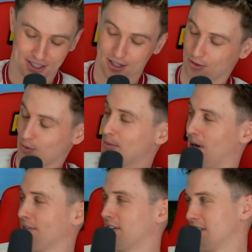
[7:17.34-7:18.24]
So we
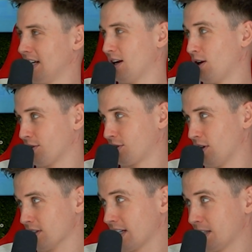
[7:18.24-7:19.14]
might have conceded a lot of
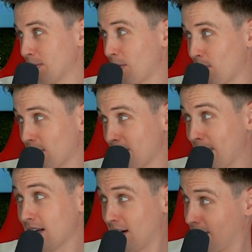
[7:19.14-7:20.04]
shots. Like, it's been reported that
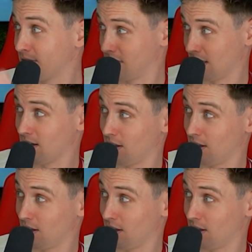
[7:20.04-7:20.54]
Man United have conceded a